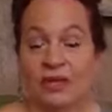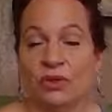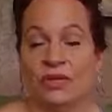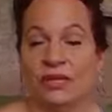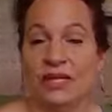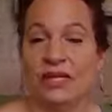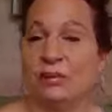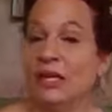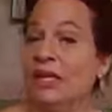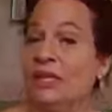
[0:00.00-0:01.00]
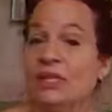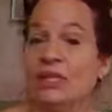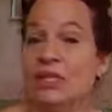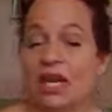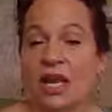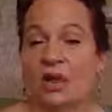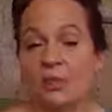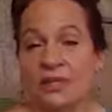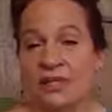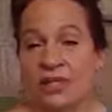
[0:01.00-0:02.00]
It'll be Sunday, Monday, and Tuesday night. I will
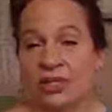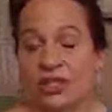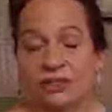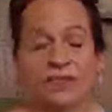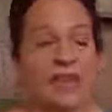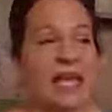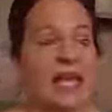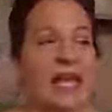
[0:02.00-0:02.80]
be teaching.